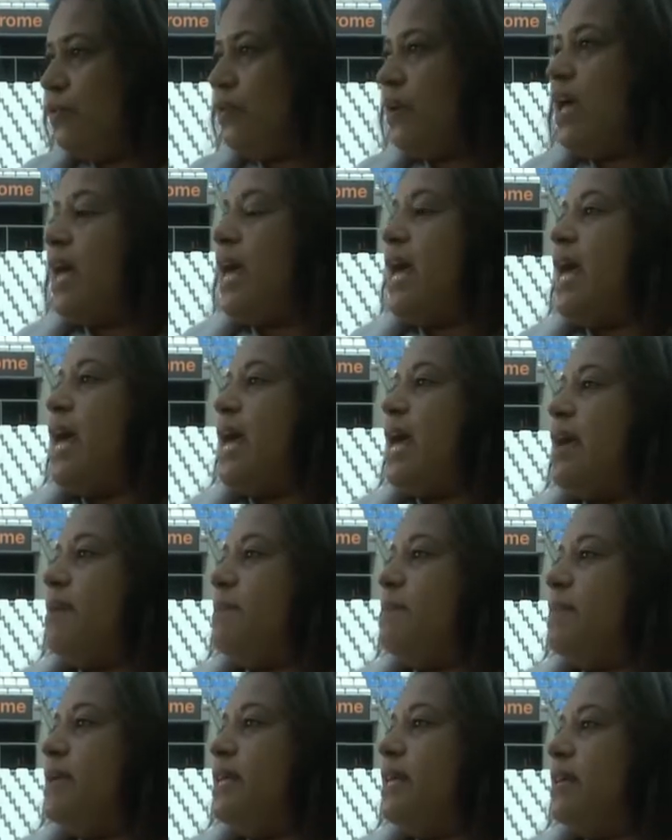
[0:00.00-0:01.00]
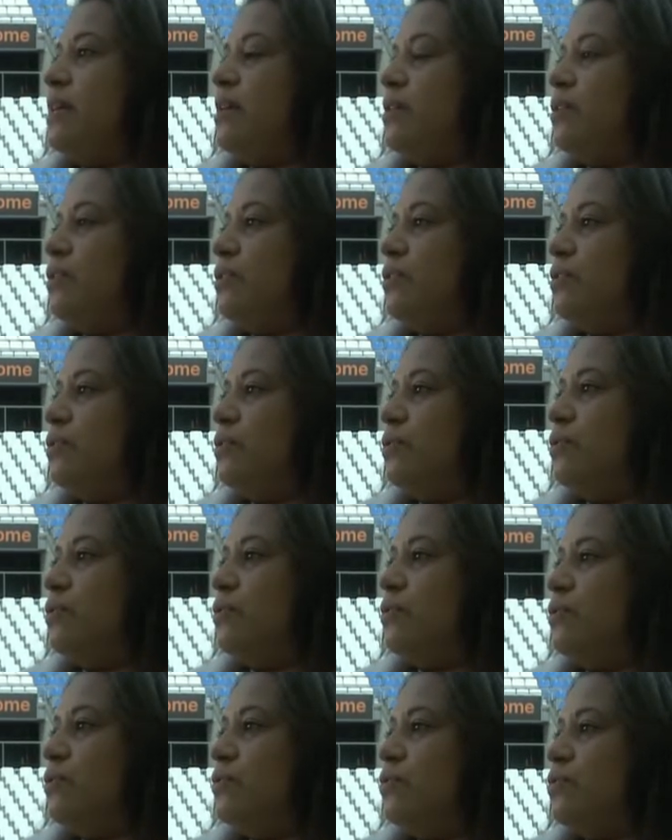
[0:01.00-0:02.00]
There are certain activities that
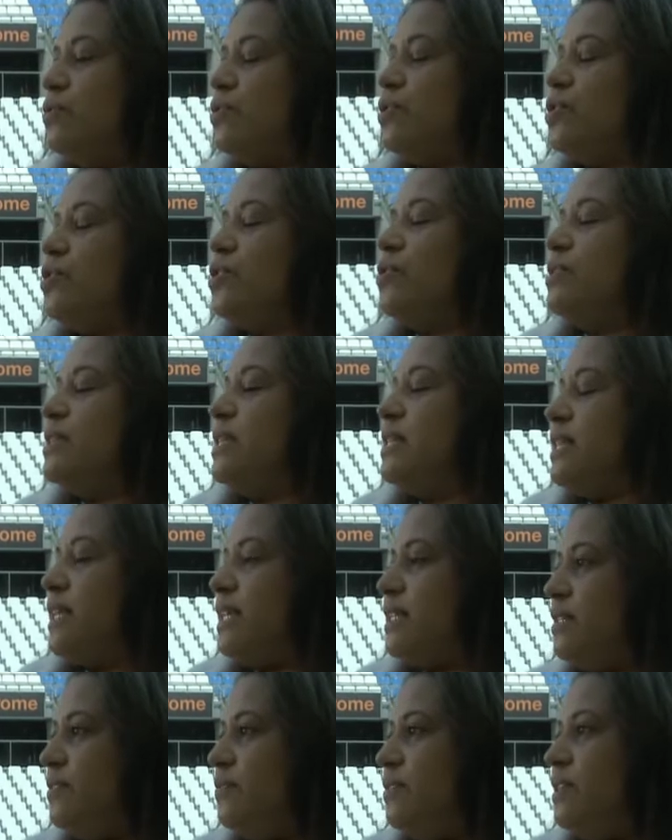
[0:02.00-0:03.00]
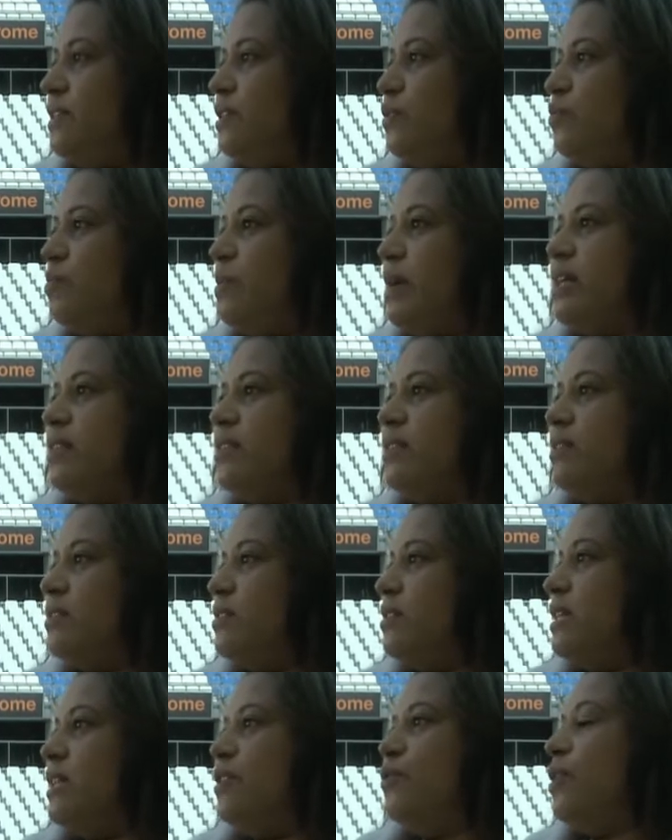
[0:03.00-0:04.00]
humans carry out which are more damaging than
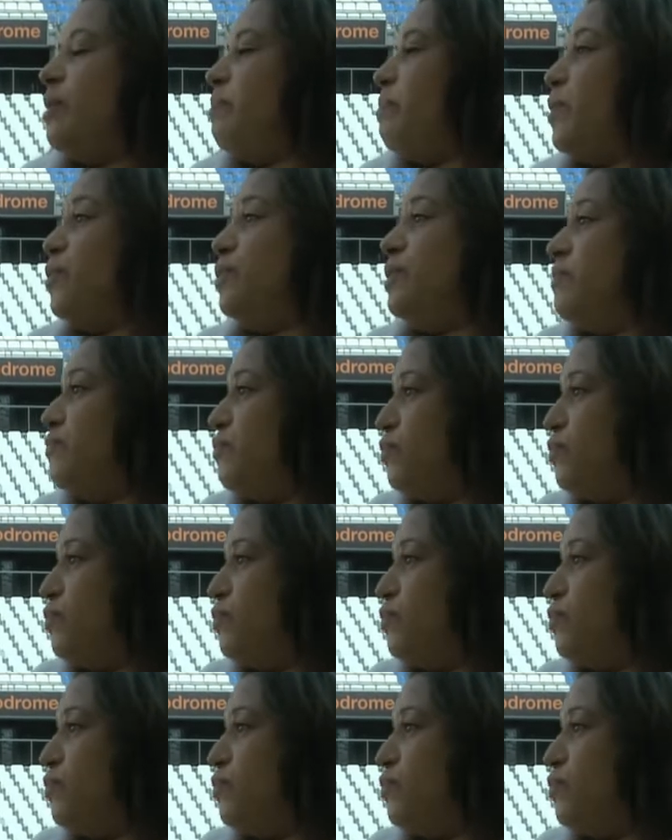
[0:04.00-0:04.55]
others.